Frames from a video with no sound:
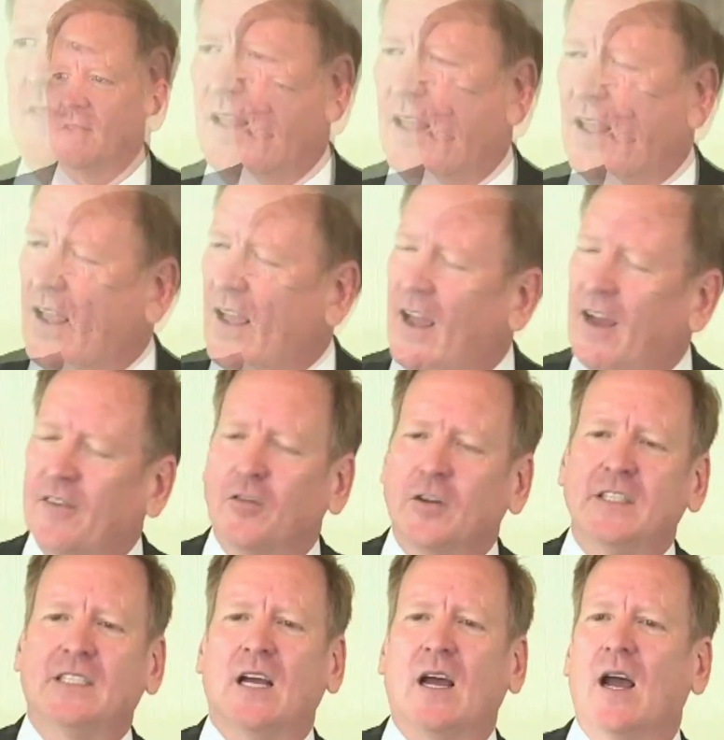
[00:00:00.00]

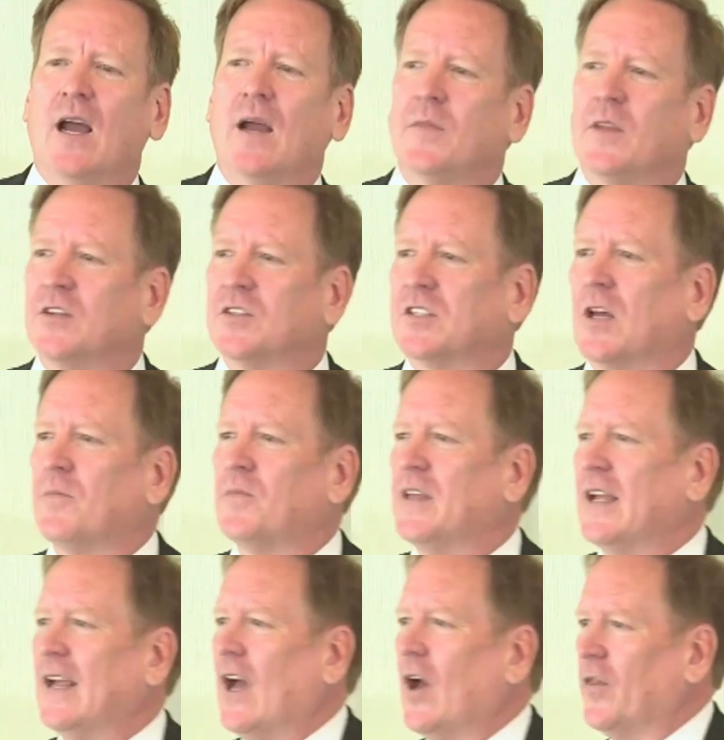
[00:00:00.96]
Every time there's
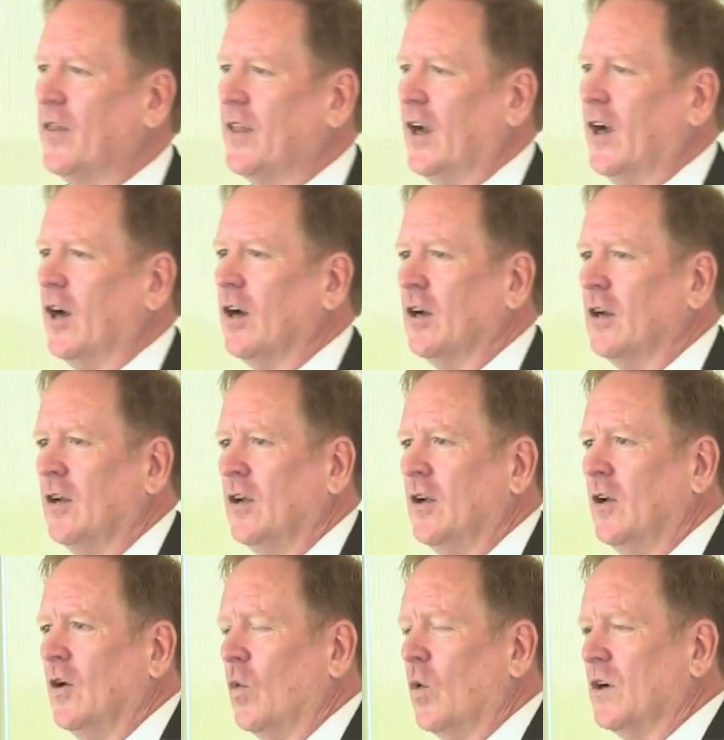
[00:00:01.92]
something out there
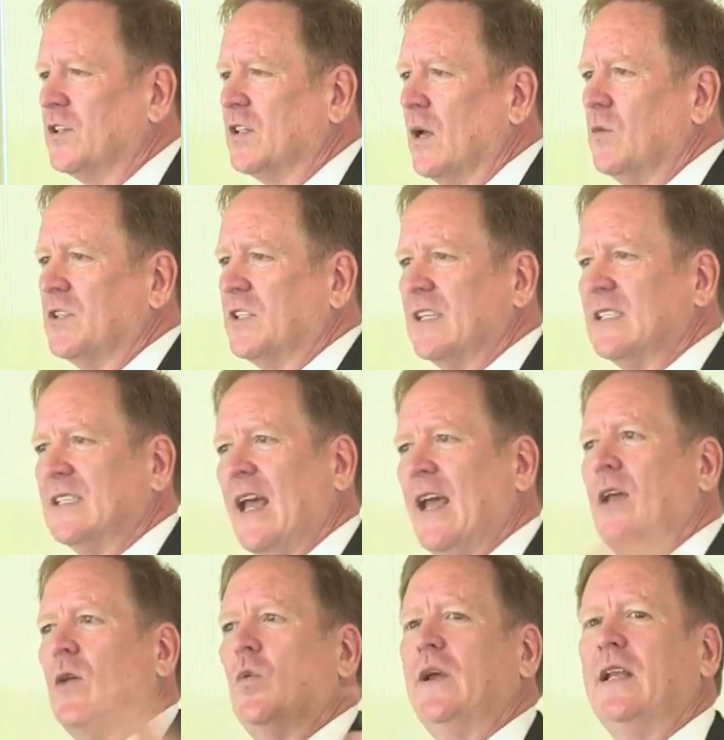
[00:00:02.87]
where someone says,
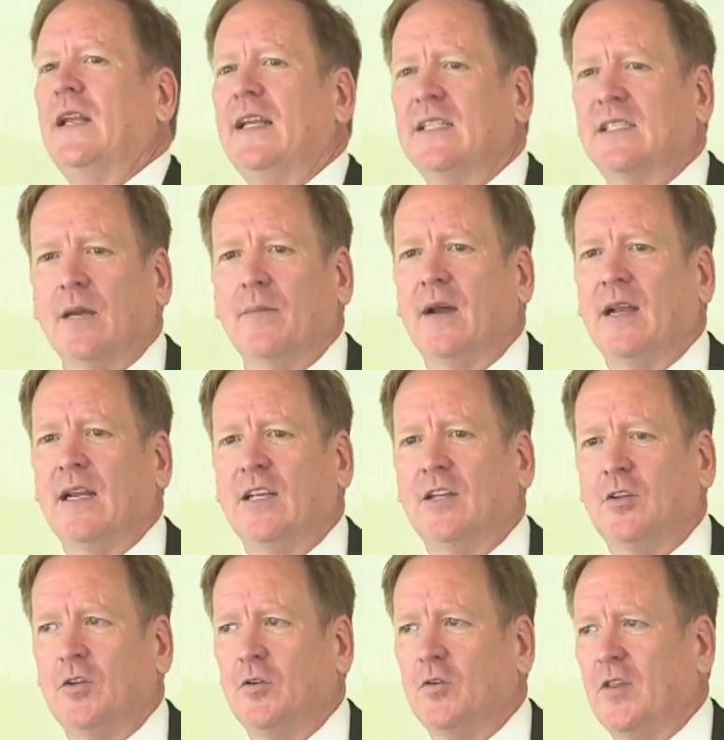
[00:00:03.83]
hey, we need somebody to
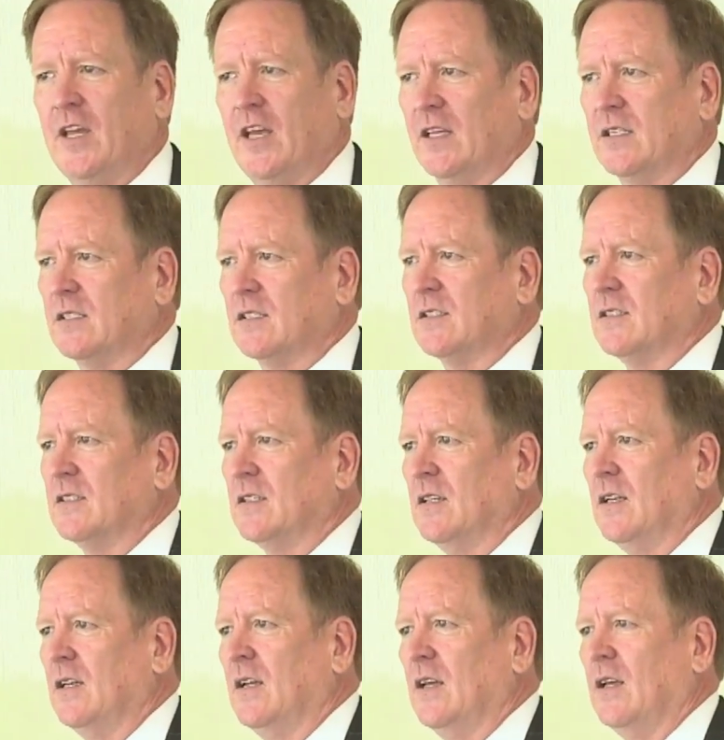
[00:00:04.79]
do this,
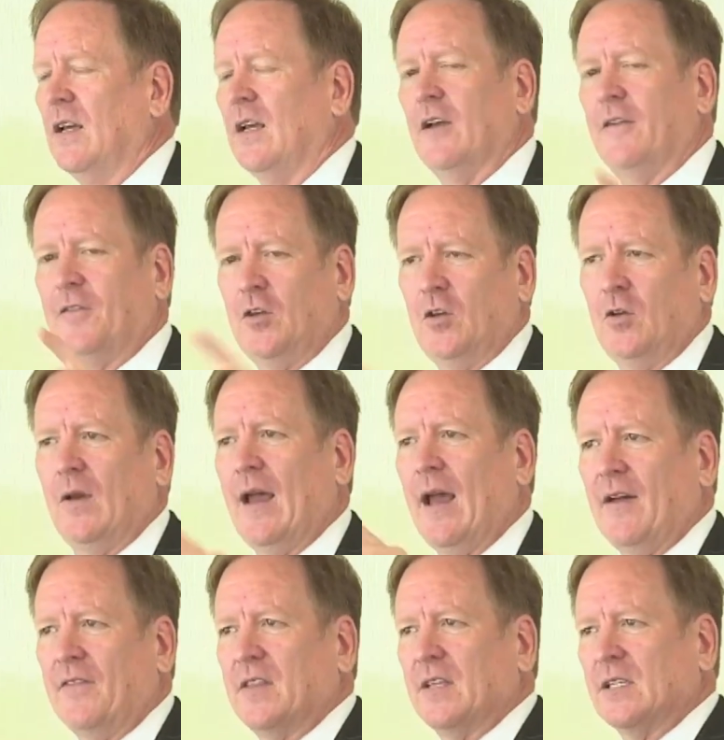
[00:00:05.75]
if you
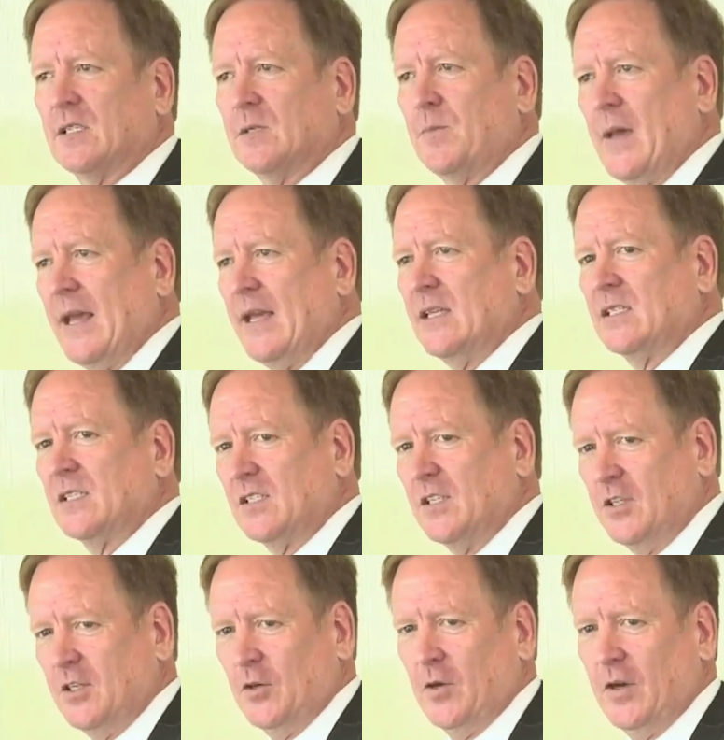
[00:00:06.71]
have the space to
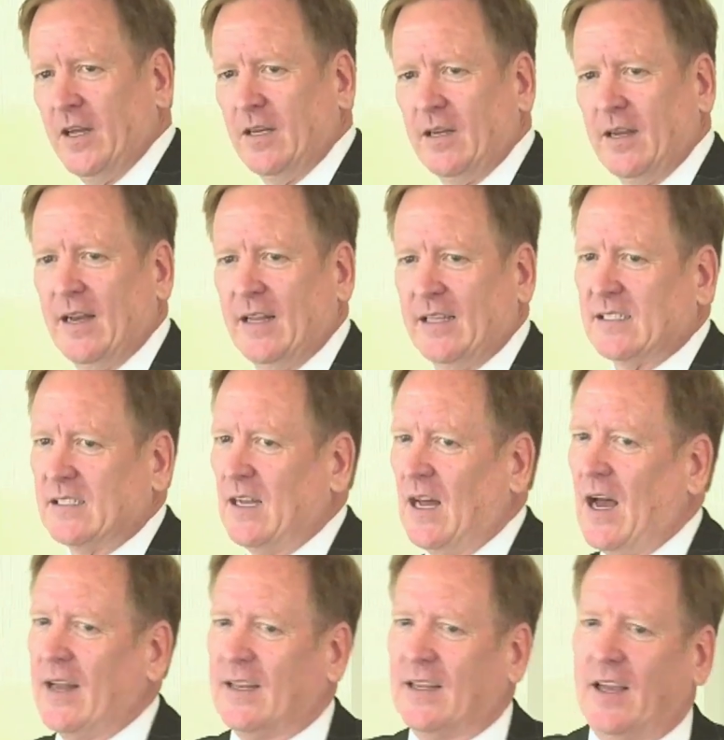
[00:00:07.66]
do it and it's
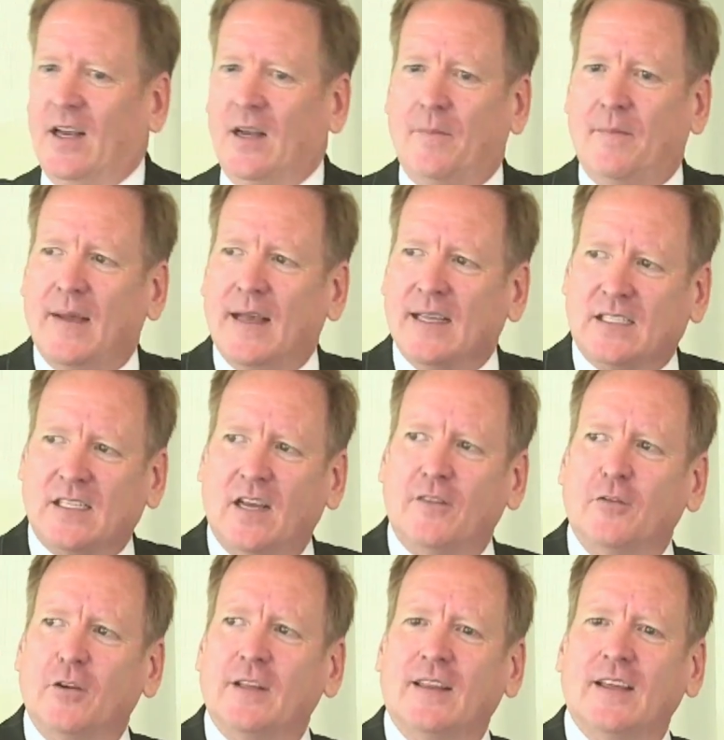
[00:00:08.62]
not going to mess
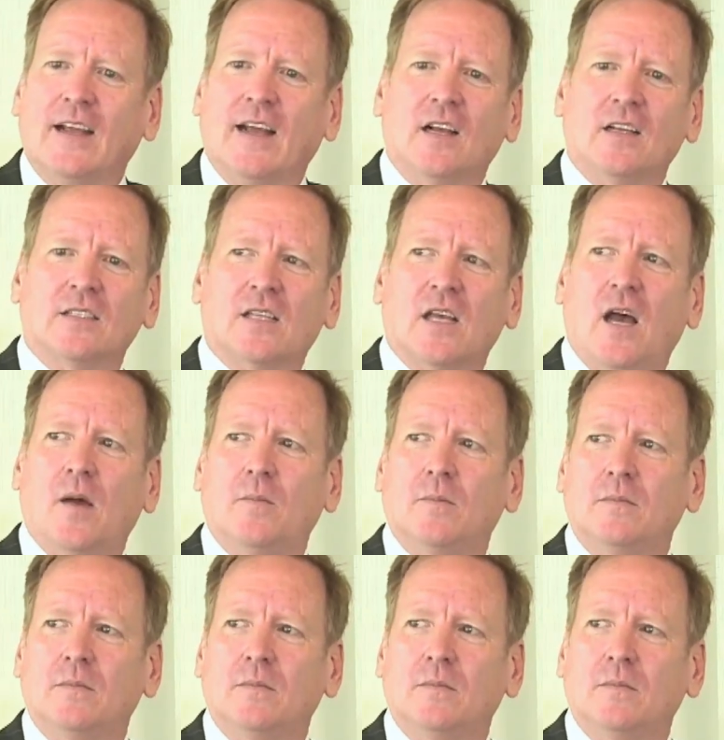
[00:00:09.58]
everything else up,